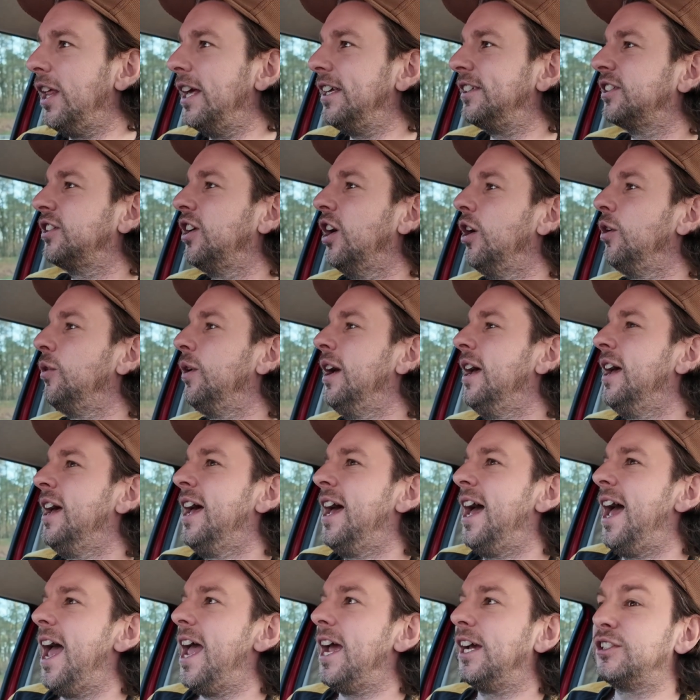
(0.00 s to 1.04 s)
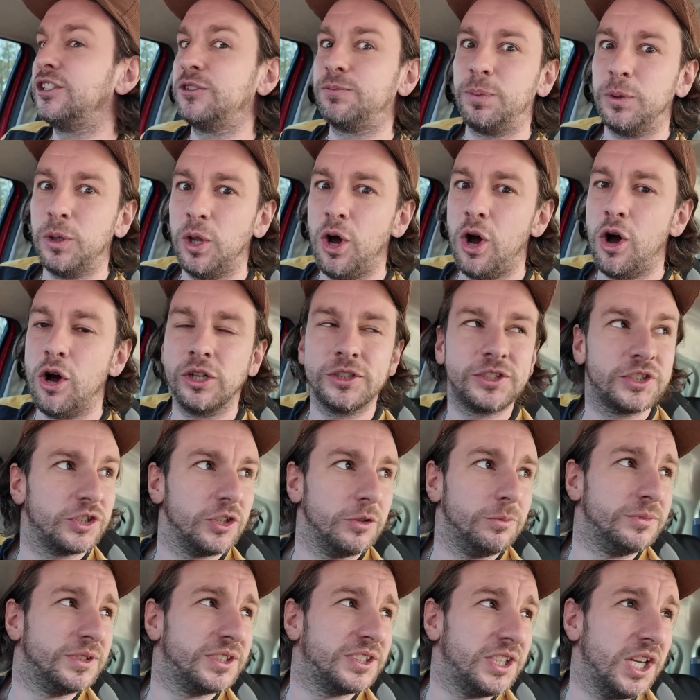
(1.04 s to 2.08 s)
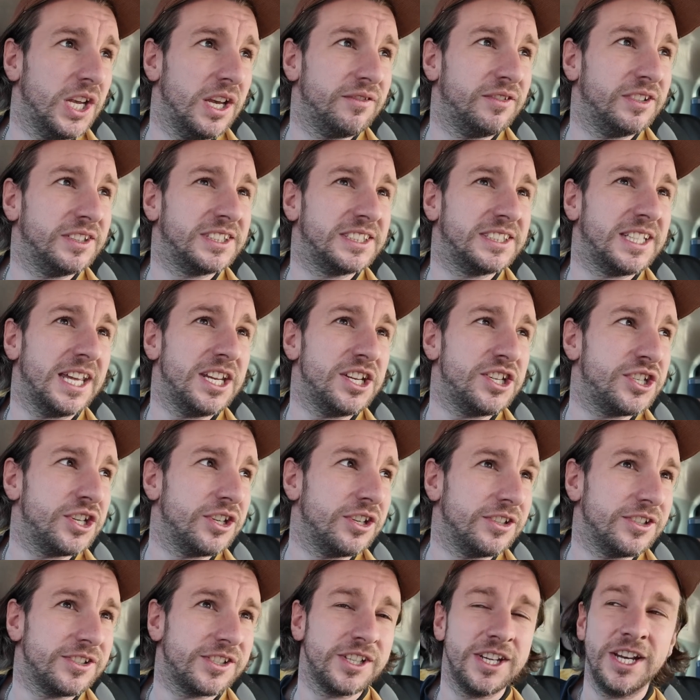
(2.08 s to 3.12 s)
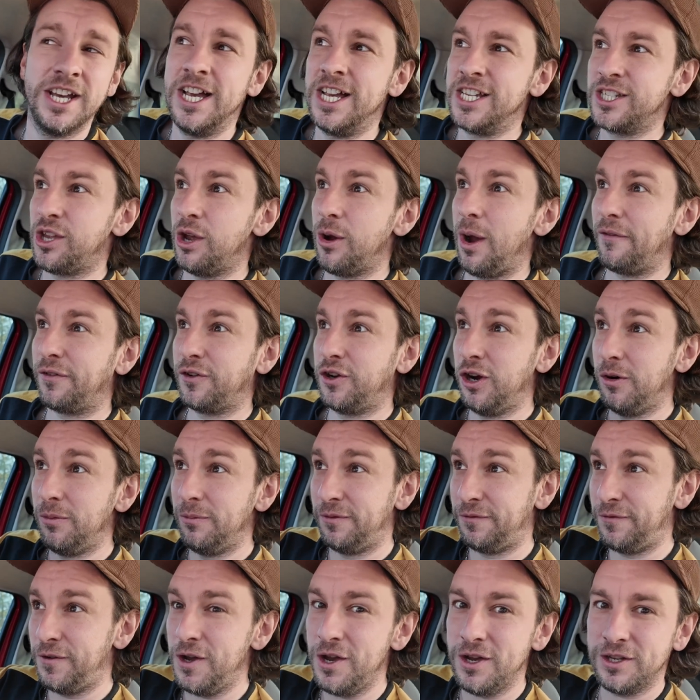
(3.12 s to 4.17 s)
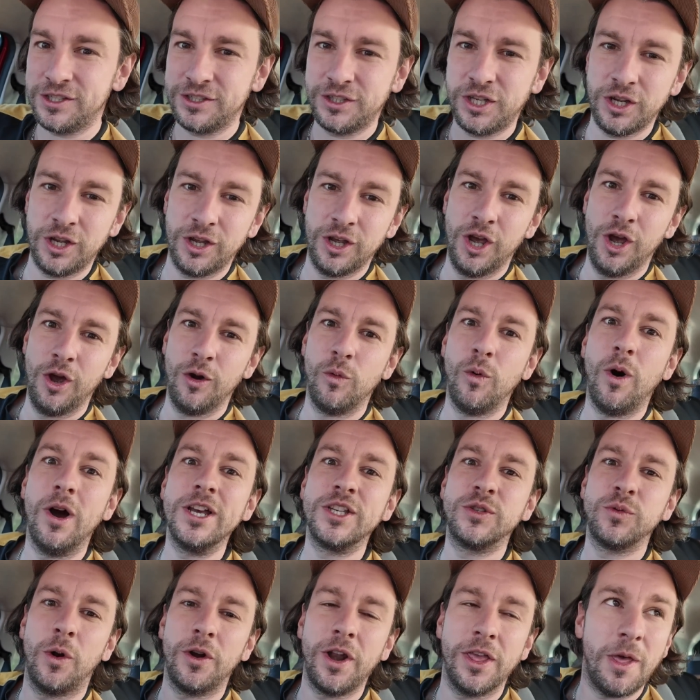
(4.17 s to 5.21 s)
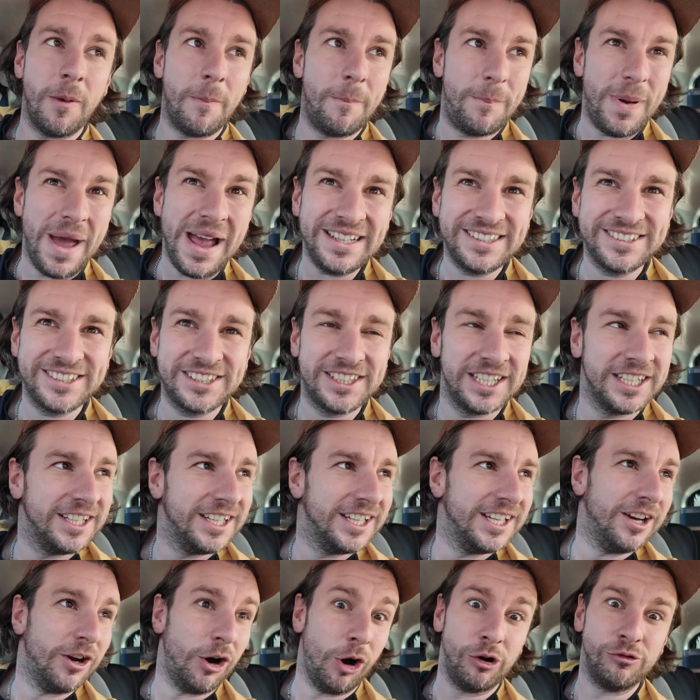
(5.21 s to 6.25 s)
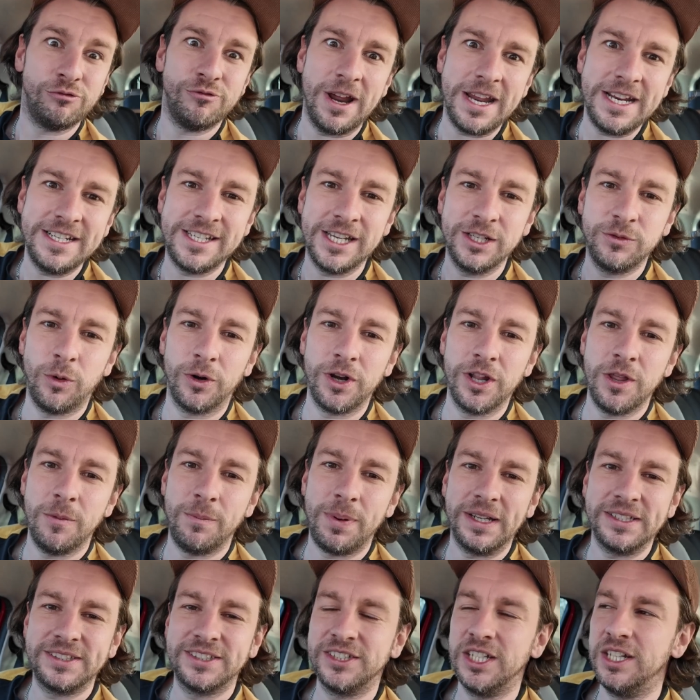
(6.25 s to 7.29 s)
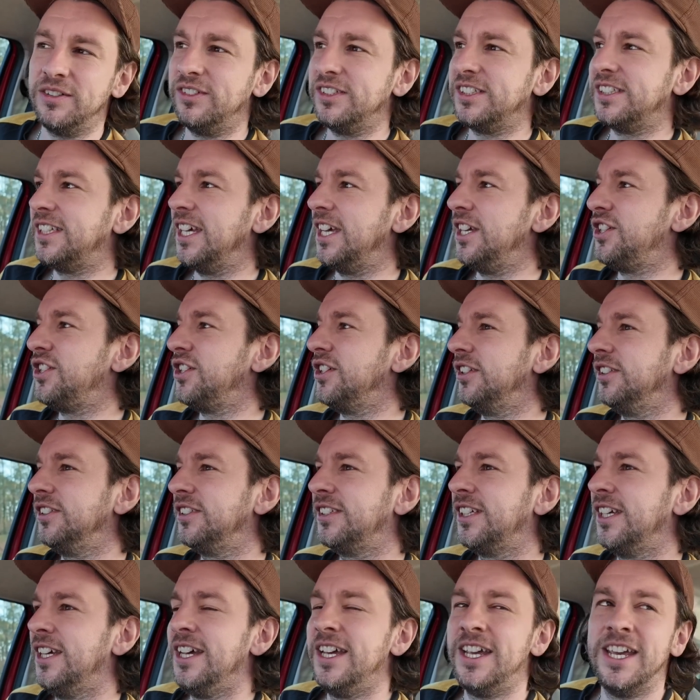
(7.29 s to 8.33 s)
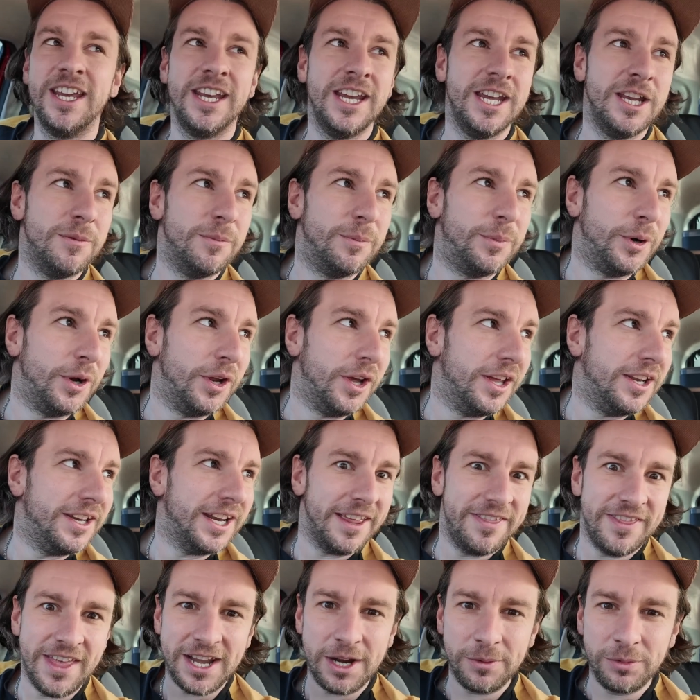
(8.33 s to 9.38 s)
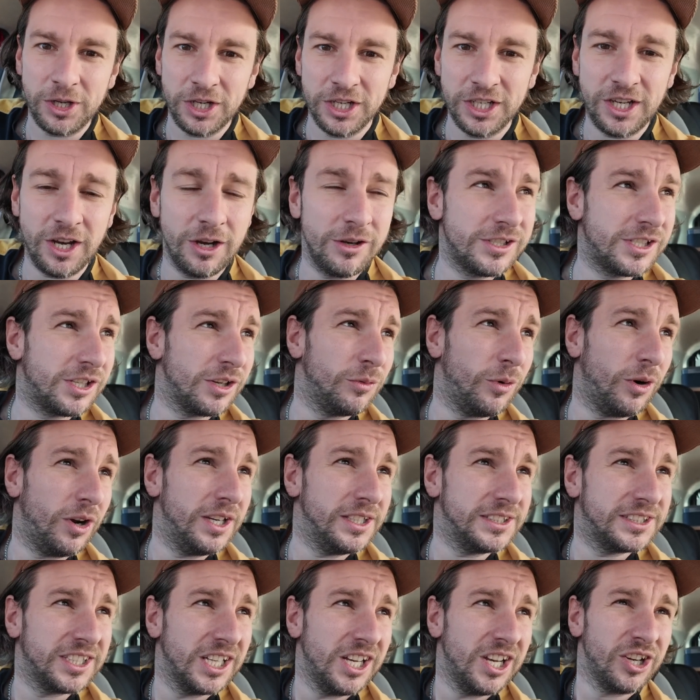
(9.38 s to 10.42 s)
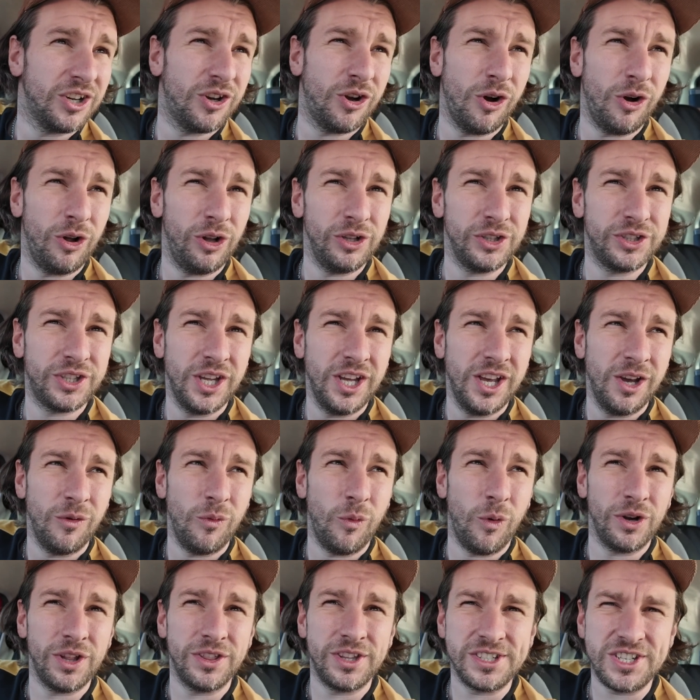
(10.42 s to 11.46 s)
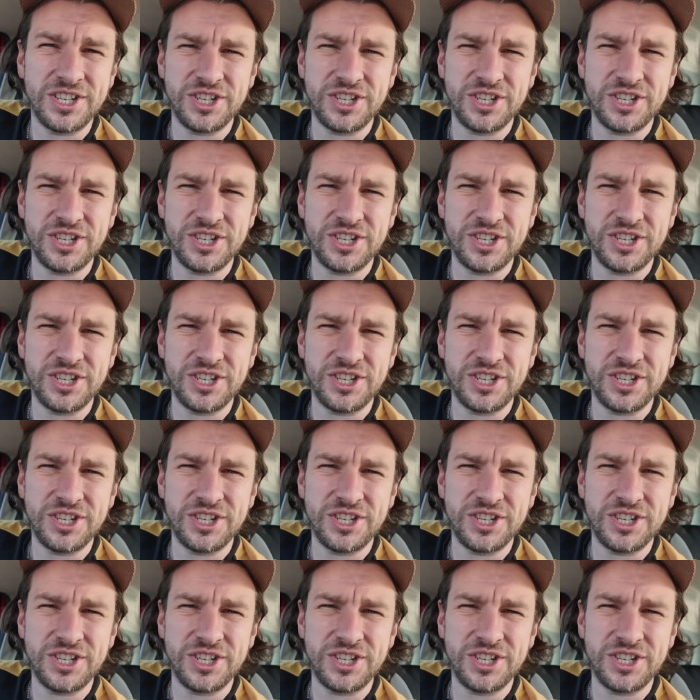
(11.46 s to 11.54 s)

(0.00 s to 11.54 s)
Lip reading: Let's go explore some service stations. So I've come first to what is one of the best, or rated one of the best service stations in Britain. And then I'm going to go to what is called one of the